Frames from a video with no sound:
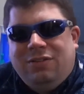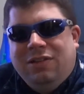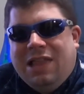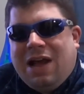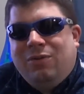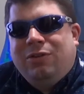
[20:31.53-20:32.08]

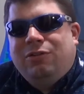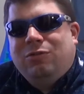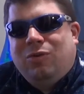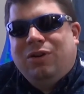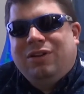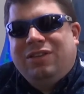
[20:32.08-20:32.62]
Loudness
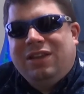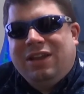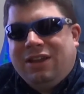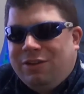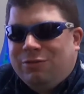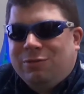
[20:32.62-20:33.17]
War
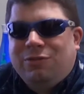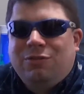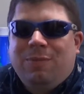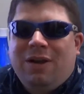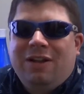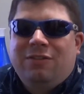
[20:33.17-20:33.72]
thing in his
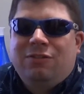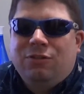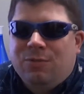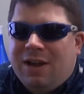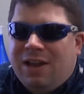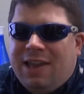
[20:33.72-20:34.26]
response to
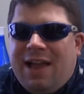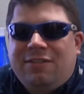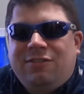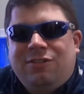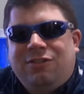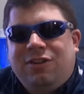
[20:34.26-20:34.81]
my
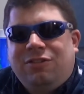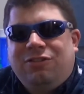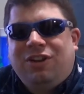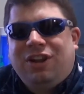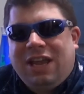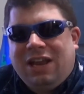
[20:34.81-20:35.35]
last
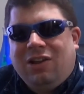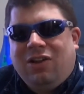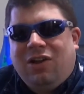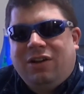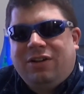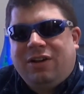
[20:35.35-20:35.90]
discussion on
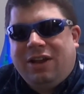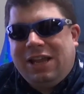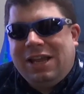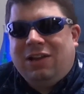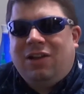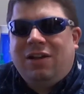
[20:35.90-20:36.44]

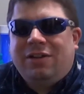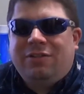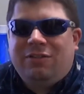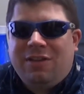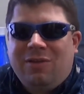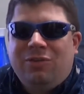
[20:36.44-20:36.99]
analog
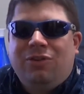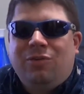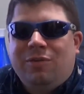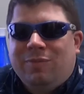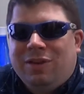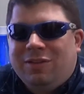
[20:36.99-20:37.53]
sound
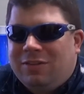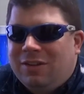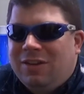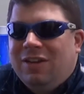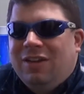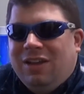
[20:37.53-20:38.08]
equipment,
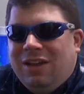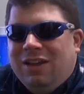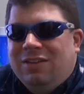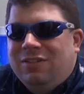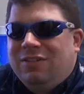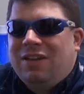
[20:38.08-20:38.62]

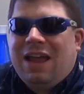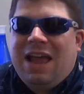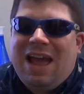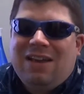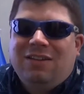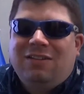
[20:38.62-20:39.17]
I
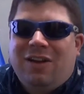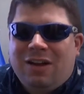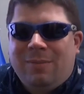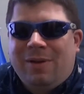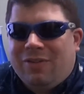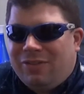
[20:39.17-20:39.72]
had to talk
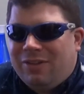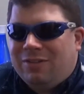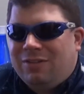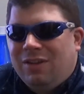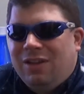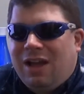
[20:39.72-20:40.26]
about
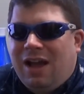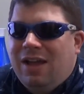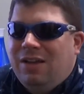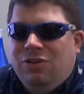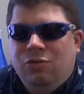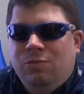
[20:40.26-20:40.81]
this.
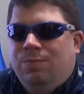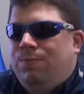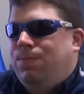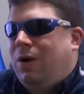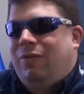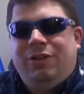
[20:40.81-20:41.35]
You
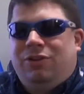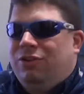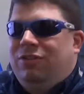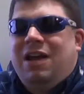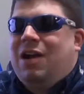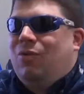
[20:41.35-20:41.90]
probably
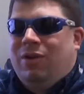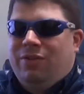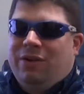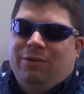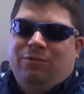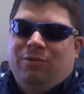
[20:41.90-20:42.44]
could doubt
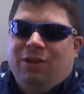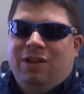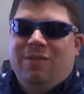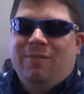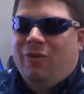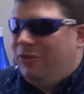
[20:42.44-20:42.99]
whether I was really
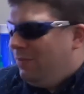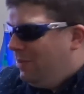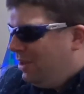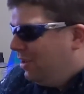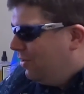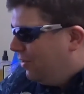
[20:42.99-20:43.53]
a
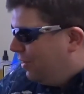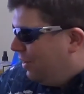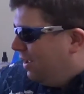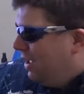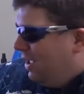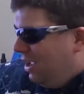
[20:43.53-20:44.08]
multimedia nerd
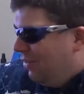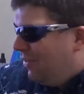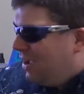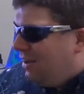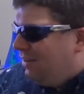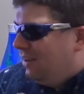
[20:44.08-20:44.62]
if
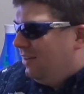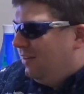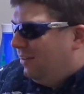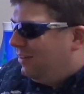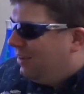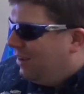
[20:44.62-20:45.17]
I
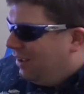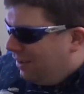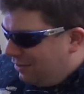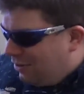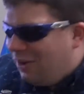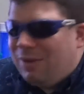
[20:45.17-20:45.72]
didn't
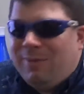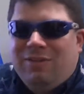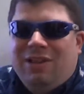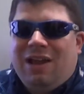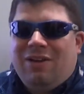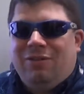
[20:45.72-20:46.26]
talk about
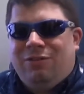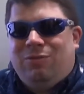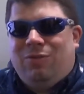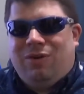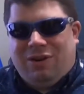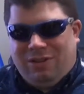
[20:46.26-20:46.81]
the Loudness
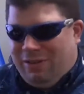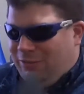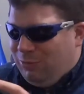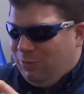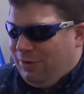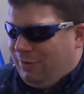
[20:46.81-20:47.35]
War at
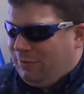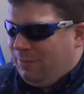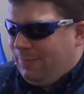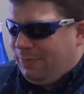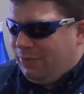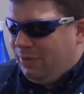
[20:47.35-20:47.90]
least
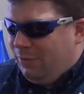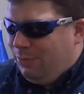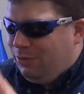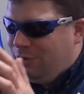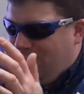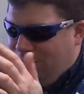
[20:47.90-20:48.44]
once. Let's
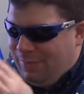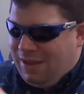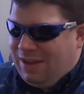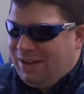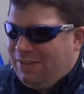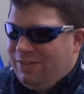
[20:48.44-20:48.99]
put the grill
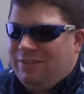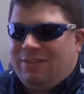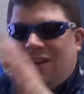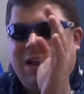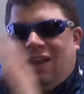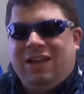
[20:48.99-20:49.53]
back on this
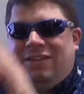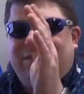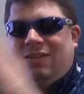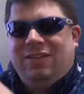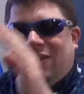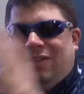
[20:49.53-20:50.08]
satellite.
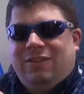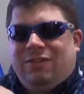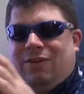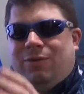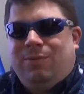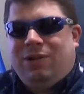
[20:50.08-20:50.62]
Let's
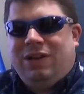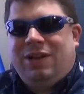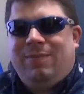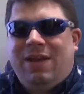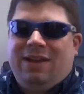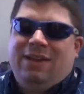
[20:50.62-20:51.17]
go plug
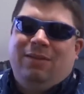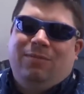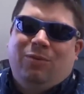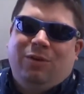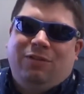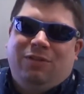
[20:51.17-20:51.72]
it back in
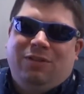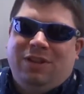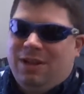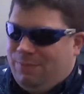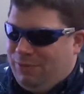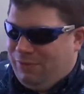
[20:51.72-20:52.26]
before we turn
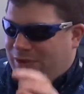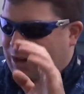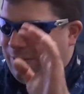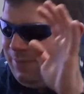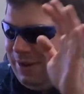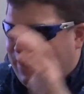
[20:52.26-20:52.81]
the
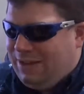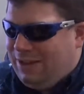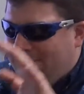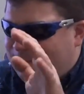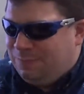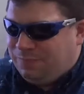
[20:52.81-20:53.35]
amplifier back
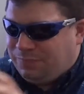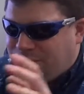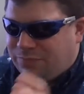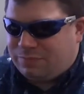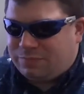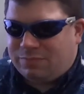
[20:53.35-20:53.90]
on.
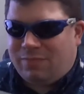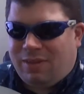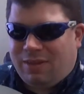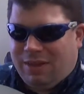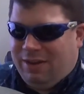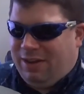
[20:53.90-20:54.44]

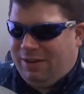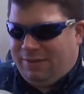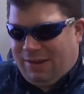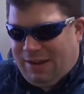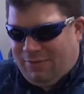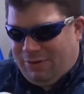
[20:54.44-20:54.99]
And
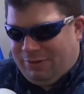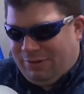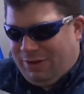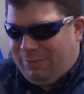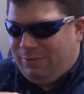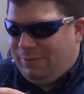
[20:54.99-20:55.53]
let's have
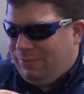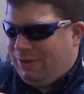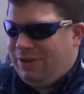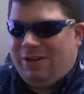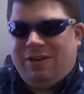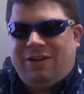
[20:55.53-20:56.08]
ourselves some
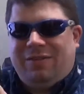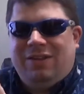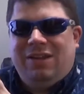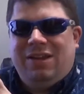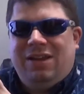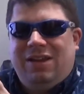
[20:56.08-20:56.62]
fun here.
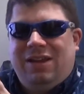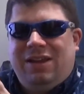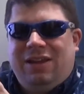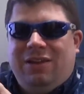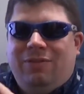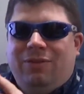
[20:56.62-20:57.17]

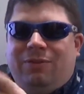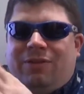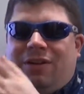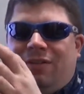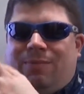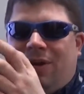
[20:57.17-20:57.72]
Yay! It even looks
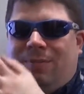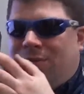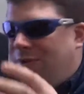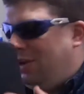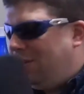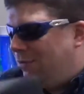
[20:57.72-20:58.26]
like a proper
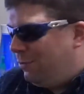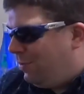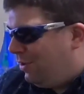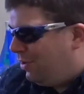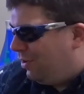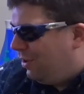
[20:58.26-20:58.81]
radio
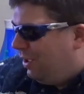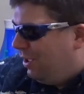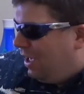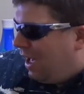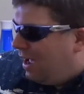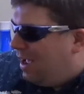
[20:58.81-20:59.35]
speaker.
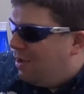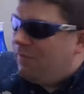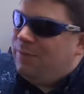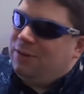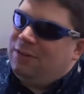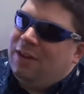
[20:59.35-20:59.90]
I
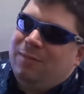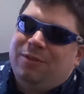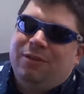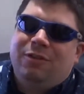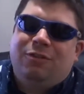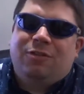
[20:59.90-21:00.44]
have been
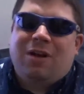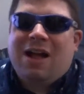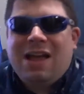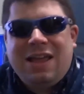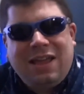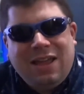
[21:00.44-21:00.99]
tempted to
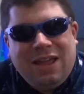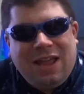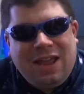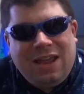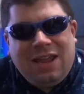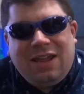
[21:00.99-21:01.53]
try
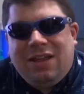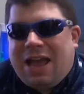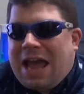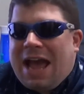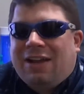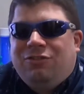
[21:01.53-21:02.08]
a
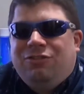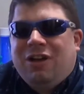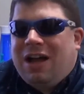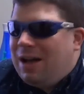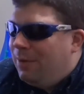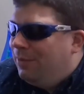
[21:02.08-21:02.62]
hack
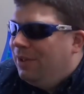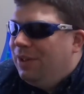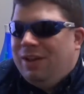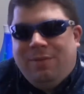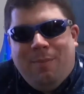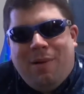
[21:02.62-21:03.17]
job
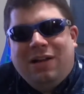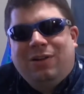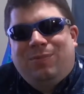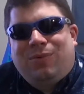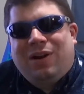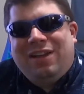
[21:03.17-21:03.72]

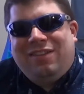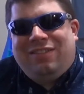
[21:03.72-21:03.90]
monoprice